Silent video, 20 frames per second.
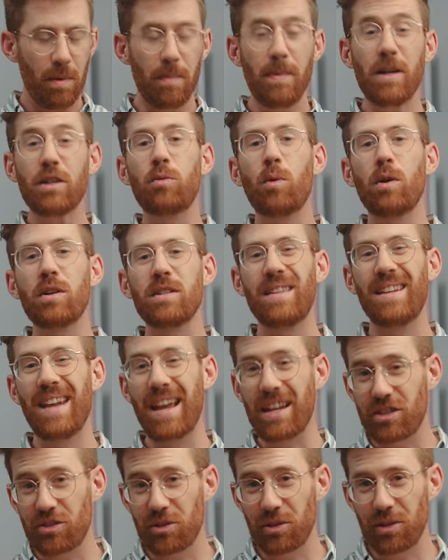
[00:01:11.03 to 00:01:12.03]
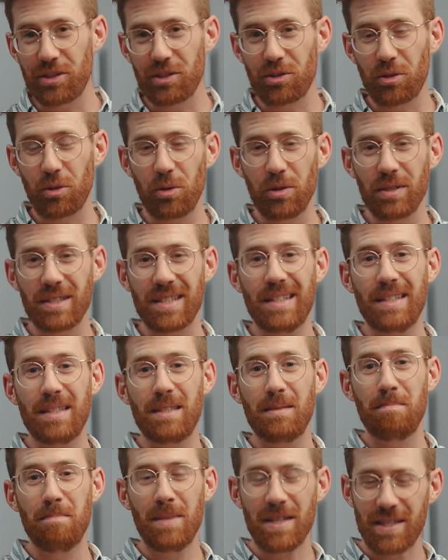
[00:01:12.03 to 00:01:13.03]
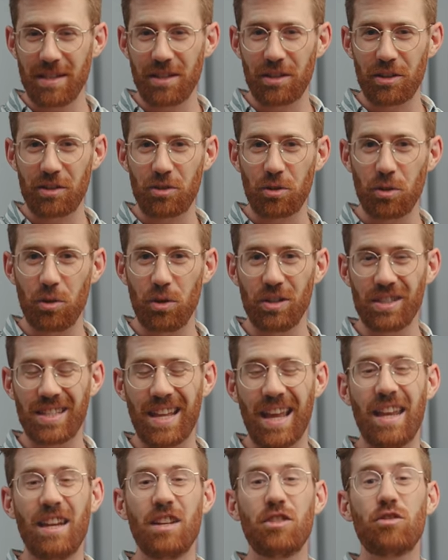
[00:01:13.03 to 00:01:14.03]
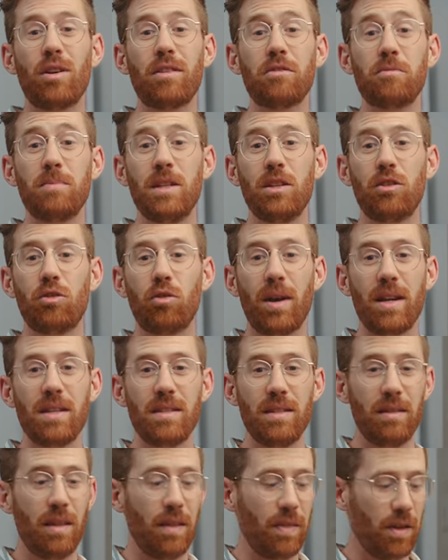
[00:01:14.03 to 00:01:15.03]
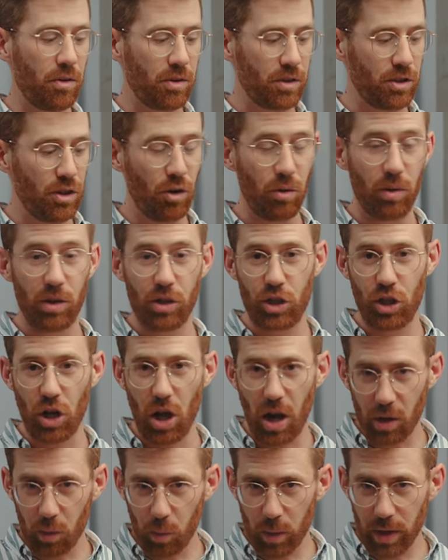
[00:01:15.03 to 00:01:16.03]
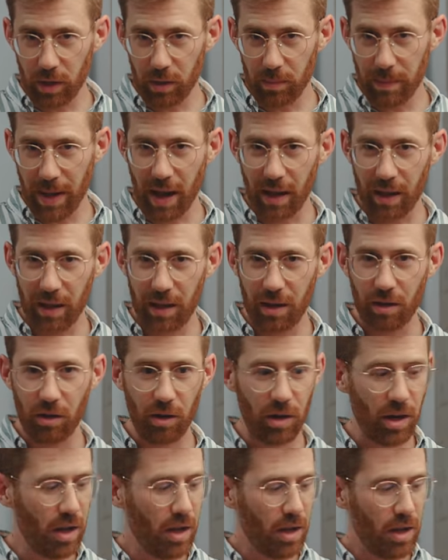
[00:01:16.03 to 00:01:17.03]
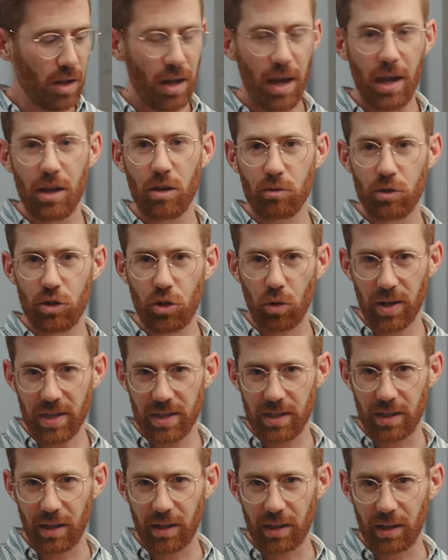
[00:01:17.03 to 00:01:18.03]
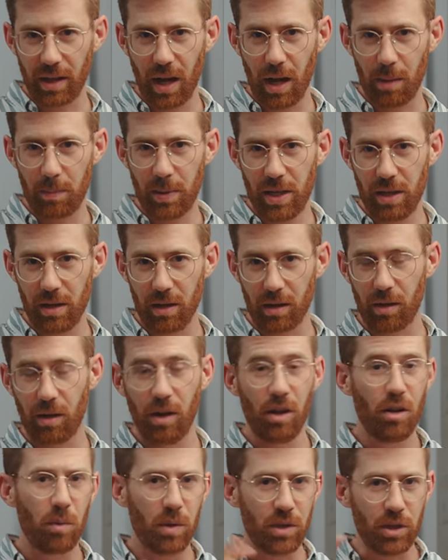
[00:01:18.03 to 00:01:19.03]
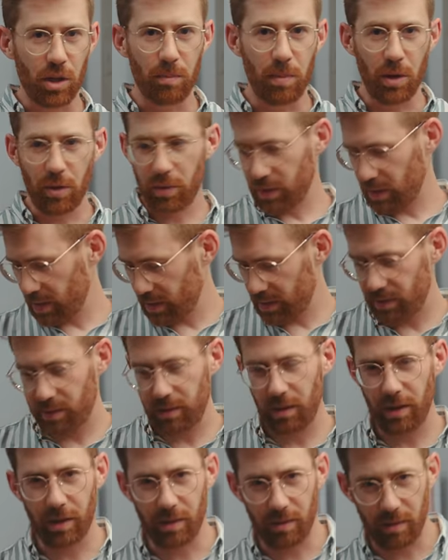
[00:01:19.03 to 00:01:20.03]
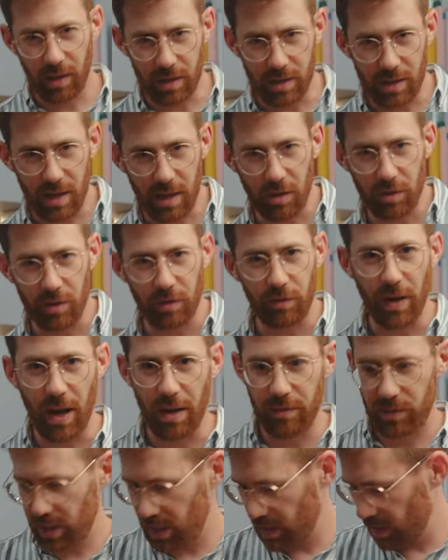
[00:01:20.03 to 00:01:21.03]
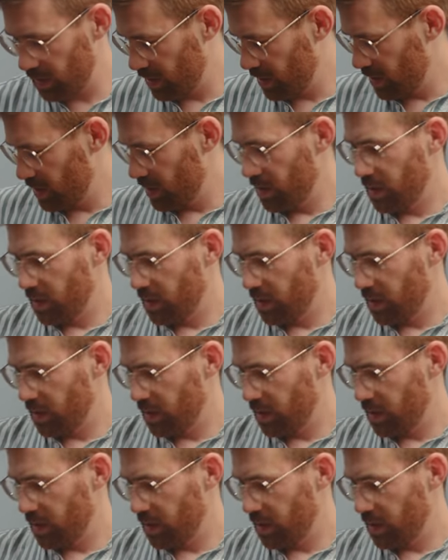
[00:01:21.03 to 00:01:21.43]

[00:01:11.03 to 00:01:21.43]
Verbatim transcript: But much worse than extra controls is missing controls, and it drives me crazy that there is no jog wheel back here and no joystick up here, which are both, let's take out the 5D.